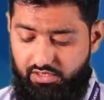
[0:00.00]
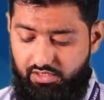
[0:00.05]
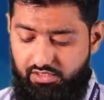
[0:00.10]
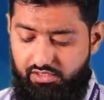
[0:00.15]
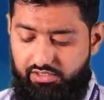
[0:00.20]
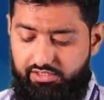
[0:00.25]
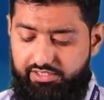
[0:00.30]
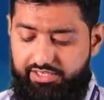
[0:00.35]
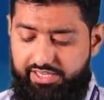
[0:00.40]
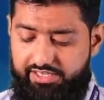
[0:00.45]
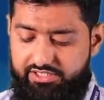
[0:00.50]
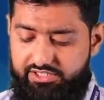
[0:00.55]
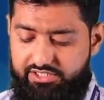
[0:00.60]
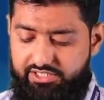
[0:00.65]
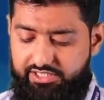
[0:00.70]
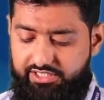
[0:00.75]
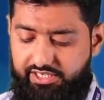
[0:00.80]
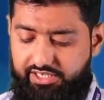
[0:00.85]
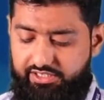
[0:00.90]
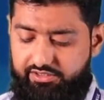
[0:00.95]
Next
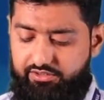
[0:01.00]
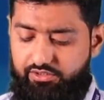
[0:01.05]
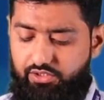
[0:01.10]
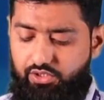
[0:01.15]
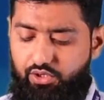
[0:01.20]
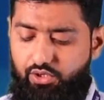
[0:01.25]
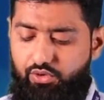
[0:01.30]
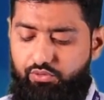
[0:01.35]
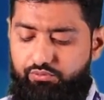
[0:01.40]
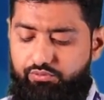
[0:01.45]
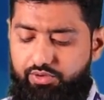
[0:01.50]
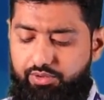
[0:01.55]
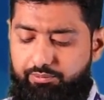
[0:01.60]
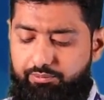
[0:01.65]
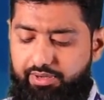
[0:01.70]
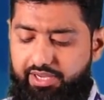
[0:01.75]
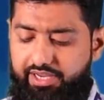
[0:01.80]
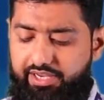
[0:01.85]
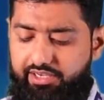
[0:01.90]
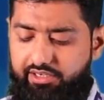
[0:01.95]
tr we
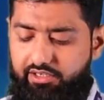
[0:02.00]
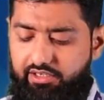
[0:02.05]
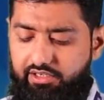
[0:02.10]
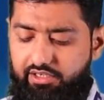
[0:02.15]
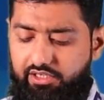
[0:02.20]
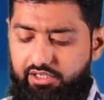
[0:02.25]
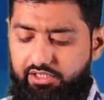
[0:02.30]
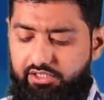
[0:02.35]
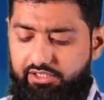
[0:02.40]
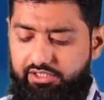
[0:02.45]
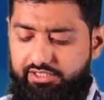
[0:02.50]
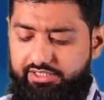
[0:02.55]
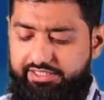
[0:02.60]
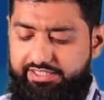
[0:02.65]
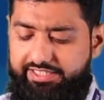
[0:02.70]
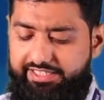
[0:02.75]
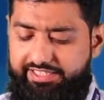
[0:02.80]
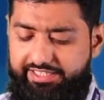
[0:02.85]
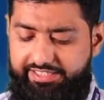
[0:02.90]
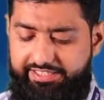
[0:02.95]
made
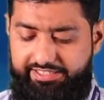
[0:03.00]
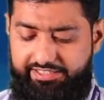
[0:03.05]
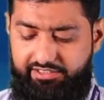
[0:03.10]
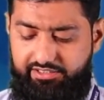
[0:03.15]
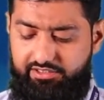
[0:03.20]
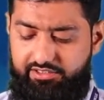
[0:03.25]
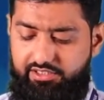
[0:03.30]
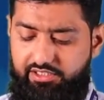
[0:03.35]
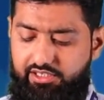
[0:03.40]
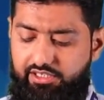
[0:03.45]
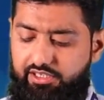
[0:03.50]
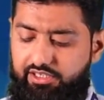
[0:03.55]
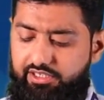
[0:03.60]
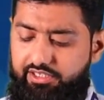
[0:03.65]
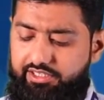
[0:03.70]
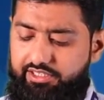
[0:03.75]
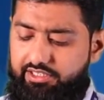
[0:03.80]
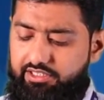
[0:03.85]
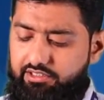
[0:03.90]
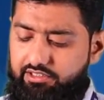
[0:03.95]
td.
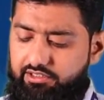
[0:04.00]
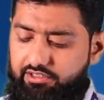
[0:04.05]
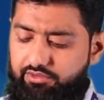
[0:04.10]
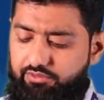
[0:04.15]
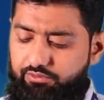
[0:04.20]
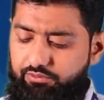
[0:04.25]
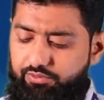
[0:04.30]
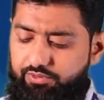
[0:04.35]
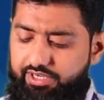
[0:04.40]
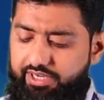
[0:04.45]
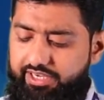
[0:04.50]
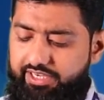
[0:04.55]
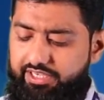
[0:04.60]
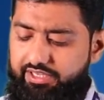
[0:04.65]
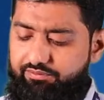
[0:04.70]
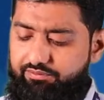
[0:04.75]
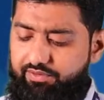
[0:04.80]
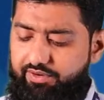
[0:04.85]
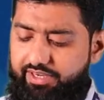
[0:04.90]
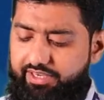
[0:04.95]
Here we are
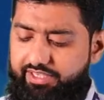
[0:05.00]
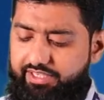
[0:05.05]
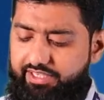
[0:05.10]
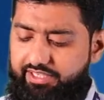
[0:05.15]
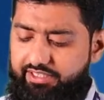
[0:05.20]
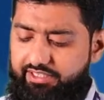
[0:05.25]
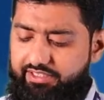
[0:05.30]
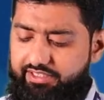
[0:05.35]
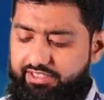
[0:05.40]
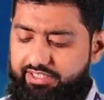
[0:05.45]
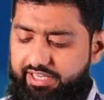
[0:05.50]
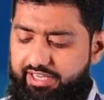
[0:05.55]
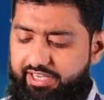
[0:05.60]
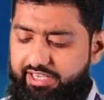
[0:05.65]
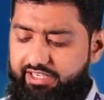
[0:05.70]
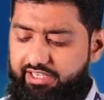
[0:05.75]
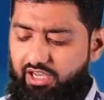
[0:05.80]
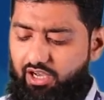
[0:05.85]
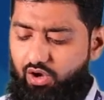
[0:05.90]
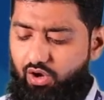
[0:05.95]
defining
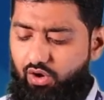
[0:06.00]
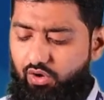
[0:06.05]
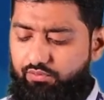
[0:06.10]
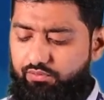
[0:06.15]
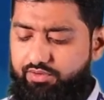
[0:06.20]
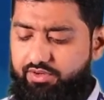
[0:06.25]
data of